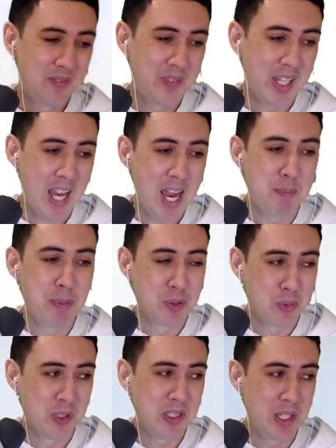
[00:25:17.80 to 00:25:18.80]
The cape is
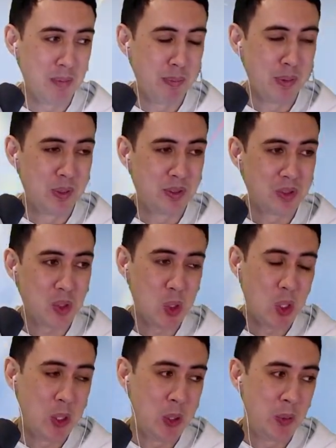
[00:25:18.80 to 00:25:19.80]
really important.
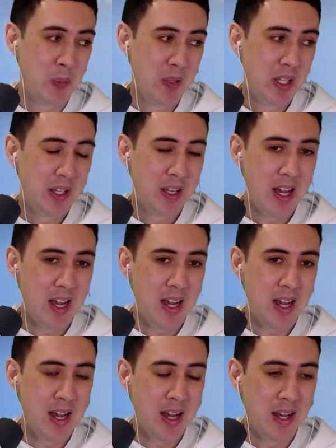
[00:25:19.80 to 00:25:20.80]
So,
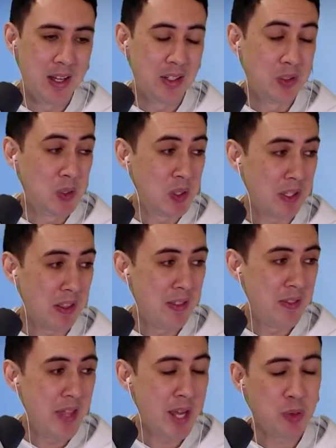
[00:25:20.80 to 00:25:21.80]
look,
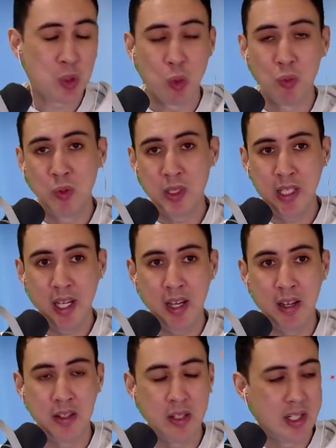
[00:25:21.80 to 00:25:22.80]
that was a
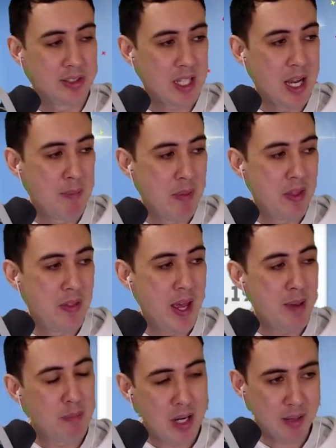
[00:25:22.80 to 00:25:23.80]
really nice game.
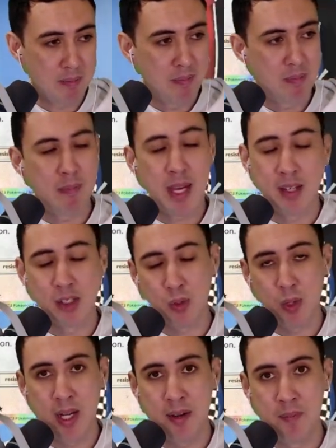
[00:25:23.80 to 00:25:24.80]
That might make its
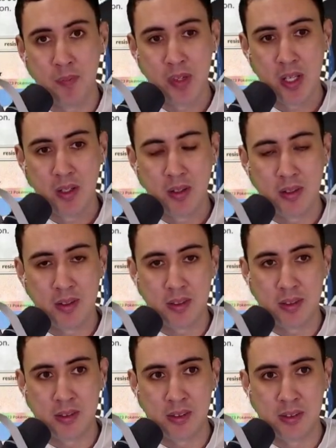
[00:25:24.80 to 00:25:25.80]
way
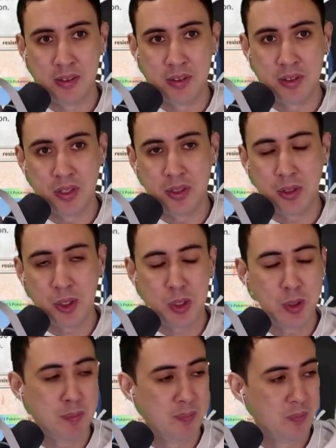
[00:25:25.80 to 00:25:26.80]
on to
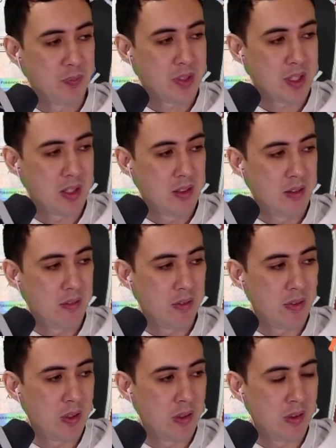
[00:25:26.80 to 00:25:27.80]
YouTube
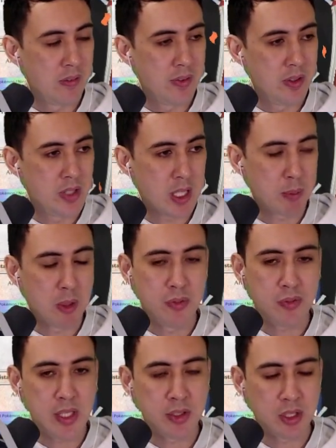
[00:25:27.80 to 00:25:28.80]
for the deck
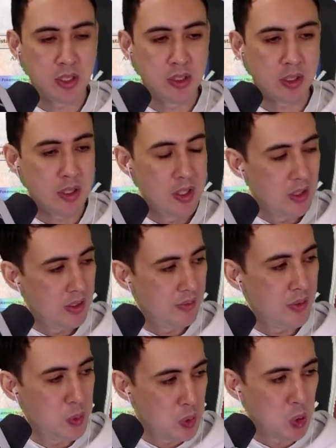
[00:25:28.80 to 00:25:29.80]
profile. So, look, if
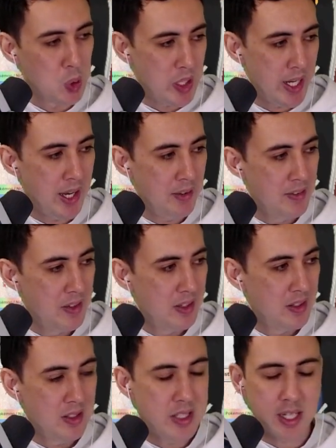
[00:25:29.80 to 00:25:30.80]
you enjoy
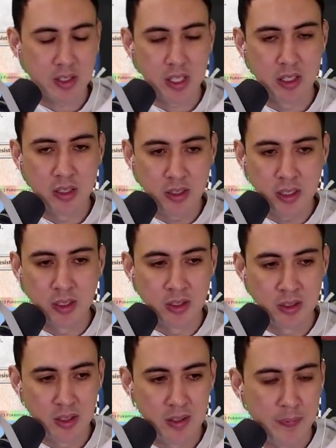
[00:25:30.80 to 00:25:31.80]
decks that are a
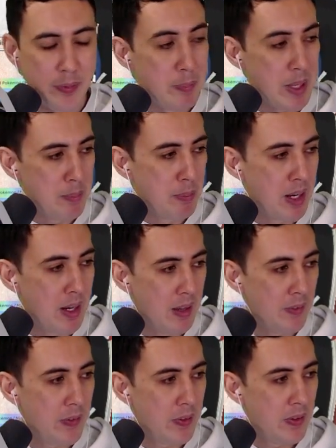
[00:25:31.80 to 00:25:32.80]
little off the beaten path,